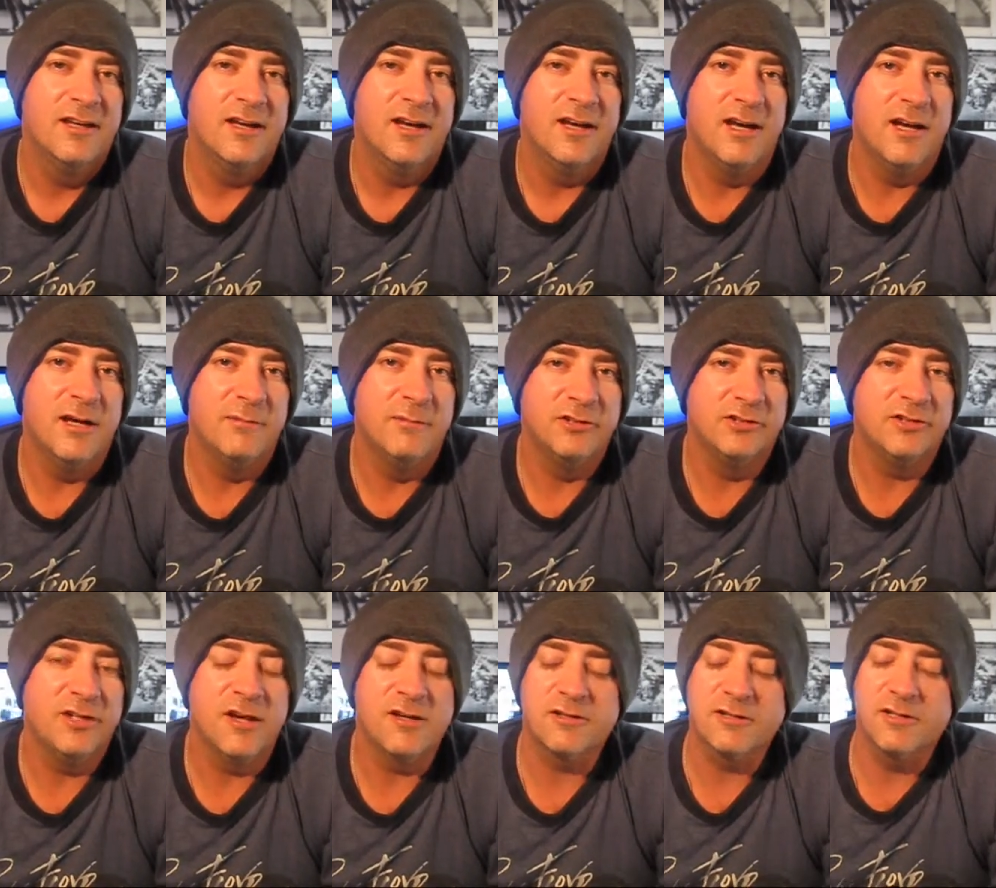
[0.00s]
But
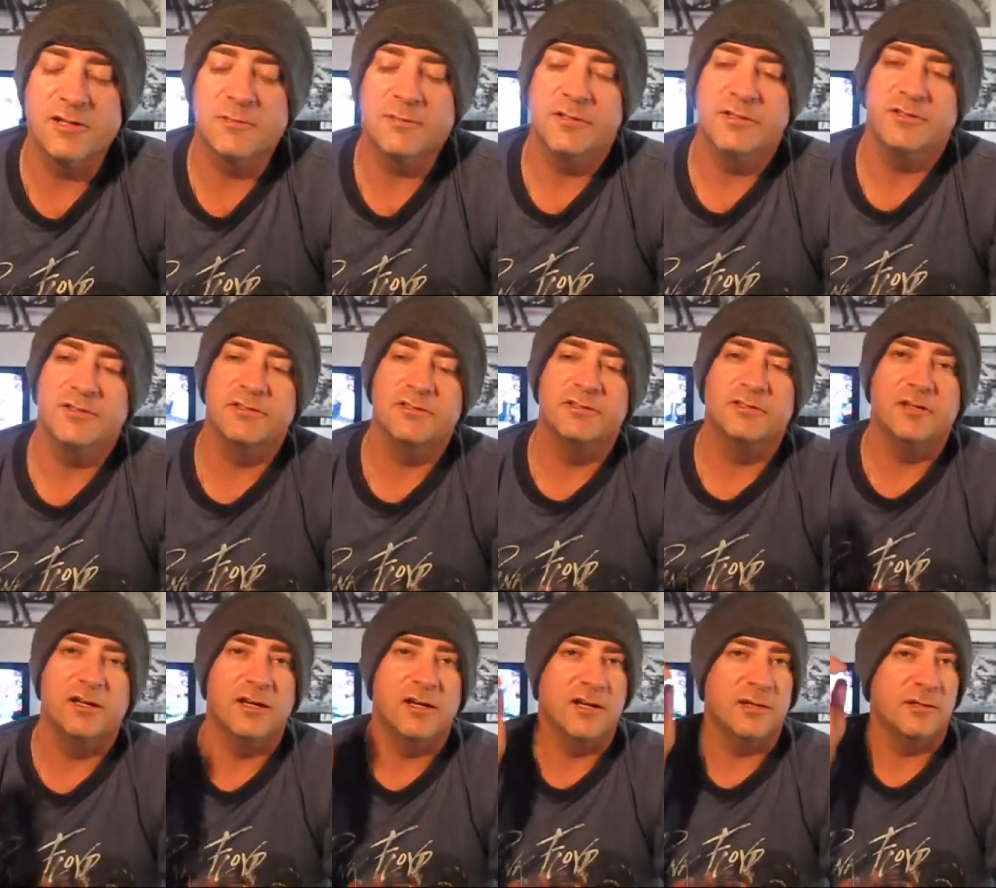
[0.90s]
John
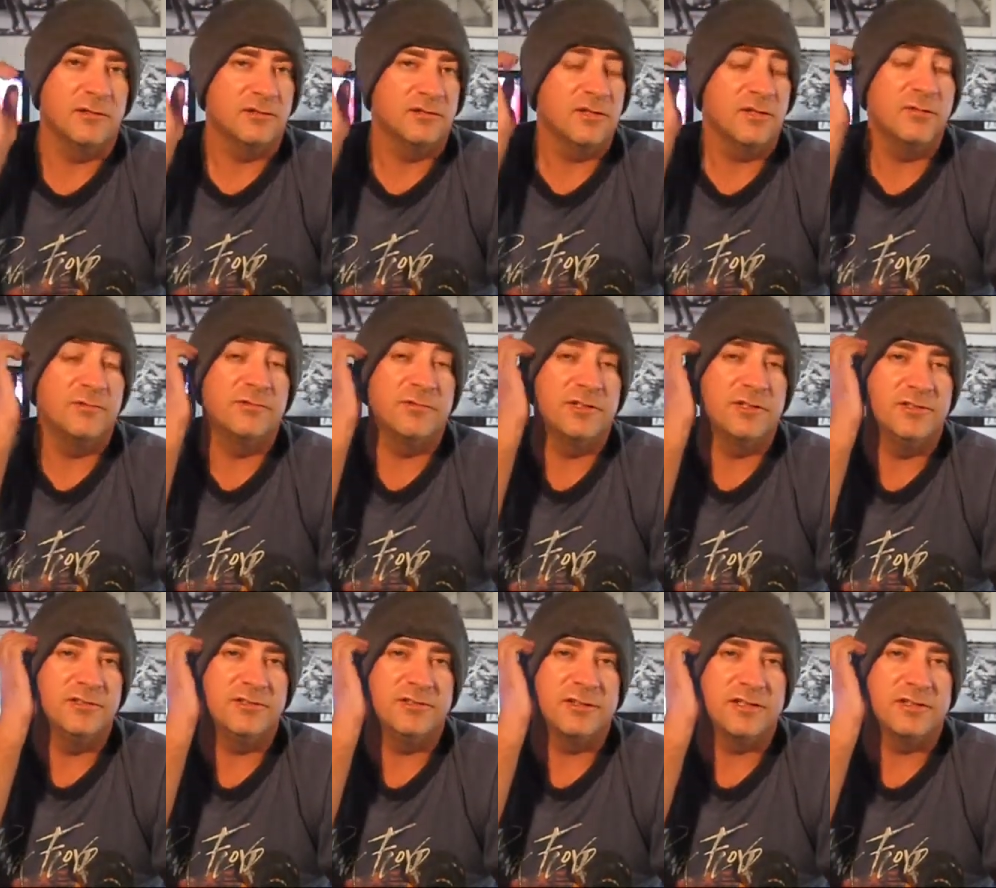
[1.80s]
Carpenter
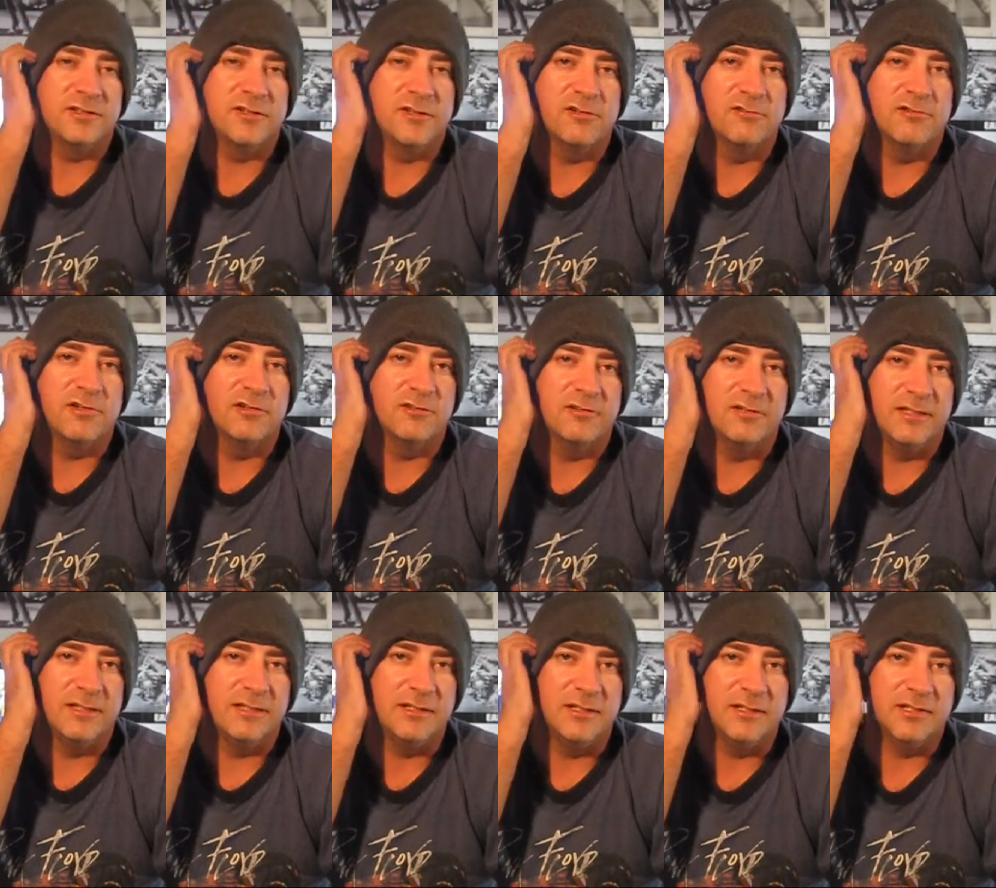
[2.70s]
co-produced and co-wrote
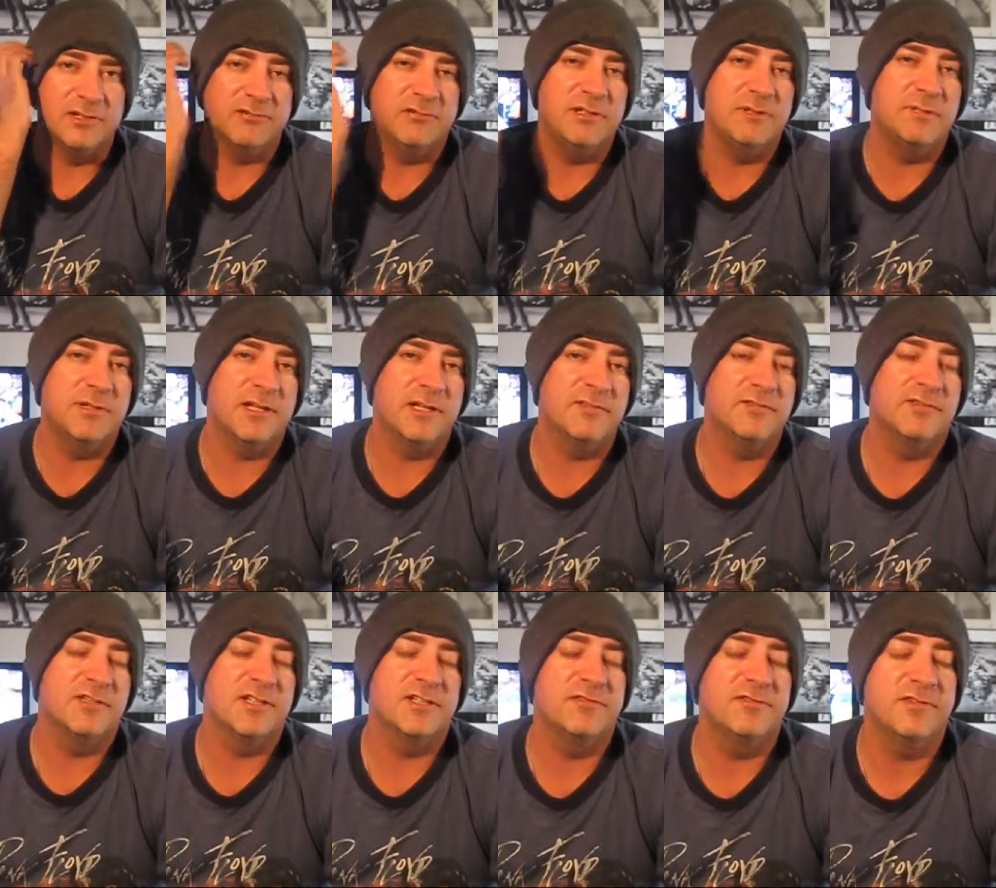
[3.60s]
the screenplay
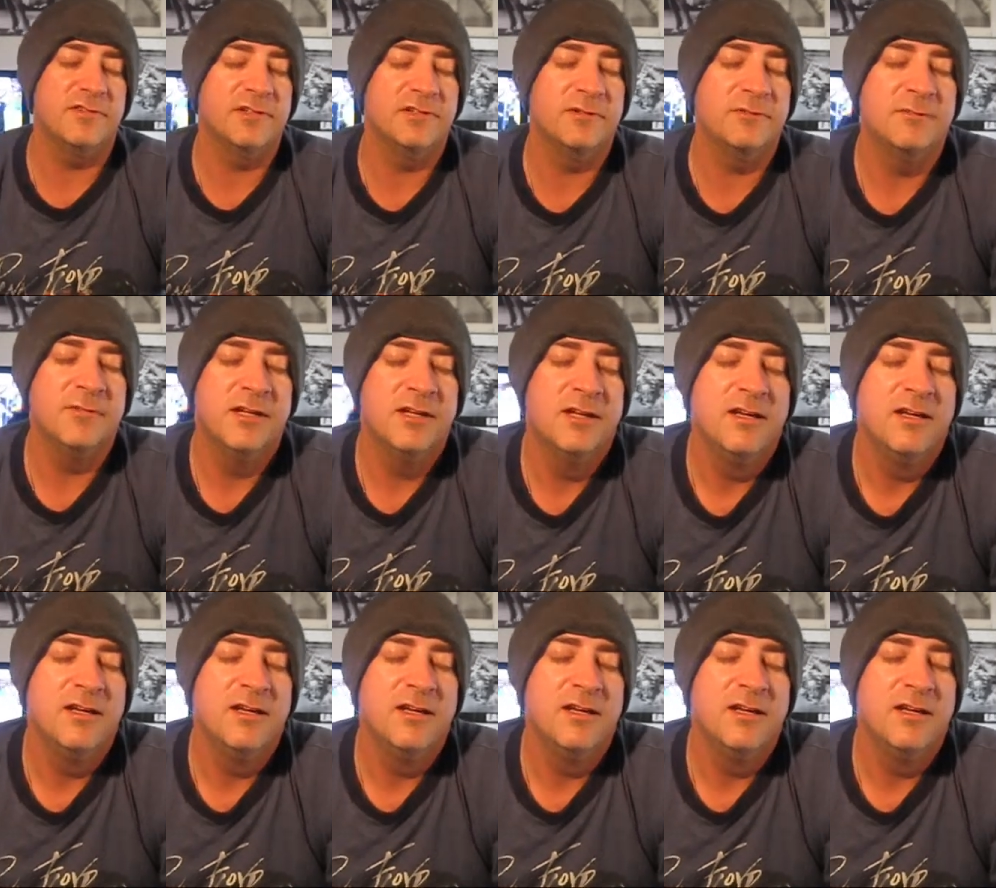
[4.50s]
for this film